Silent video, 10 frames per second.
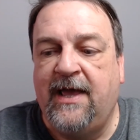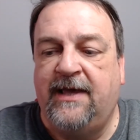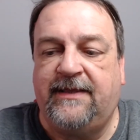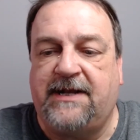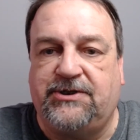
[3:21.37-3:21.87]

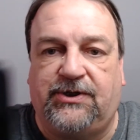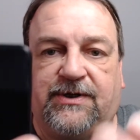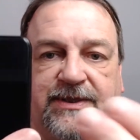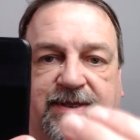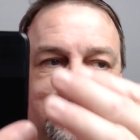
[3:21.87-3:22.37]
took
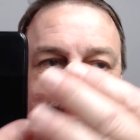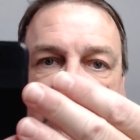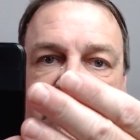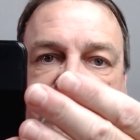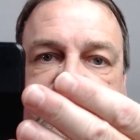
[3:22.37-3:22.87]
the
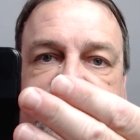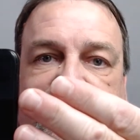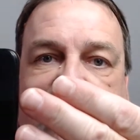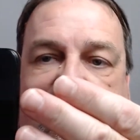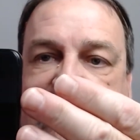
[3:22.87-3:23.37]
size
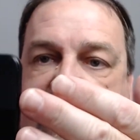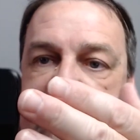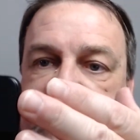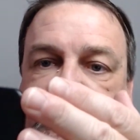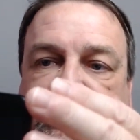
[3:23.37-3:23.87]
and
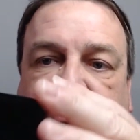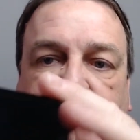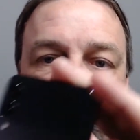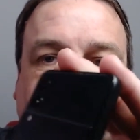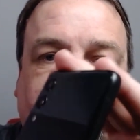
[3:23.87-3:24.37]
added so
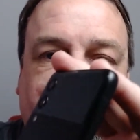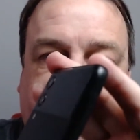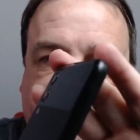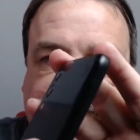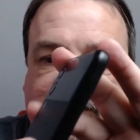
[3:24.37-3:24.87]
much
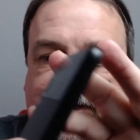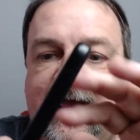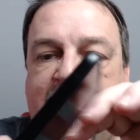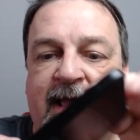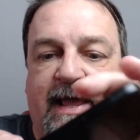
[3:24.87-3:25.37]
protection.
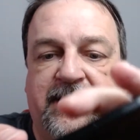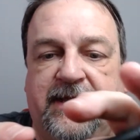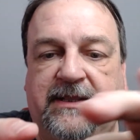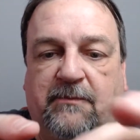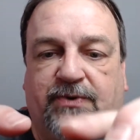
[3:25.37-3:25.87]
And
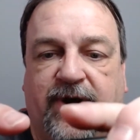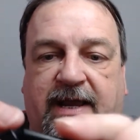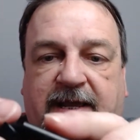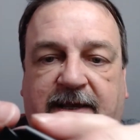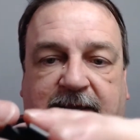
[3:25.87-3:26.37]
then the
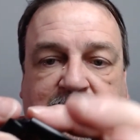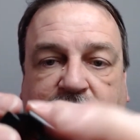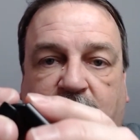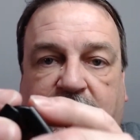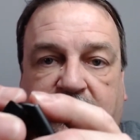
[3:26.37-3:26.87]
break here
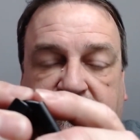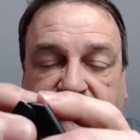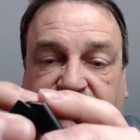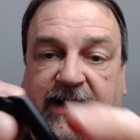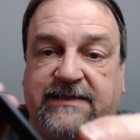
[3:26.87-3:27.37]
where it
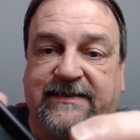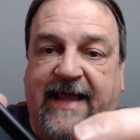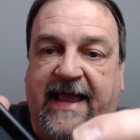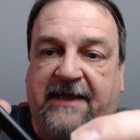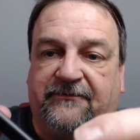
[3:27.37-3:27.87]
divides in
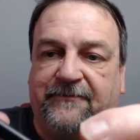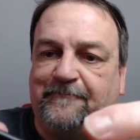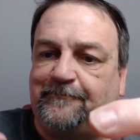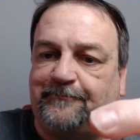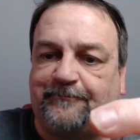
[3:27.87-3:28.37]
half.
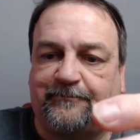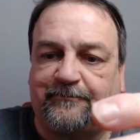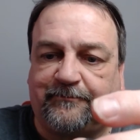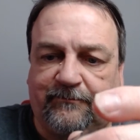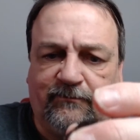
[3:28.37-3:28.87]

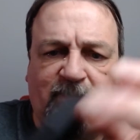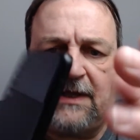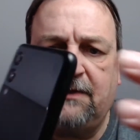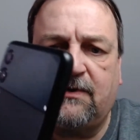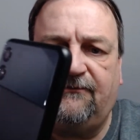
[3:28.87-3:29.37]

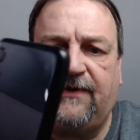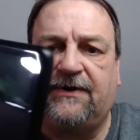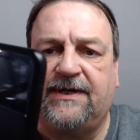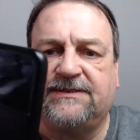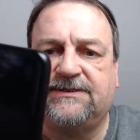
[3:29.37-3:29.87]
There were
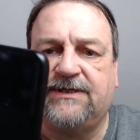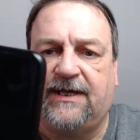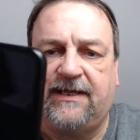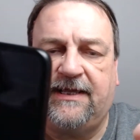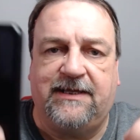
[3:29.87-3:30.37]
various,
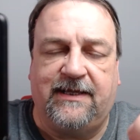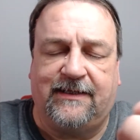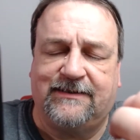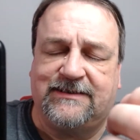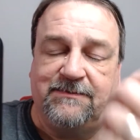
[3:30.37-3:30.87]

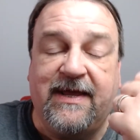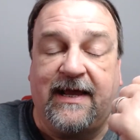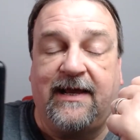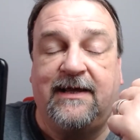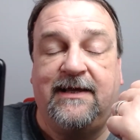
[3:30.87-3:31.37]
to me,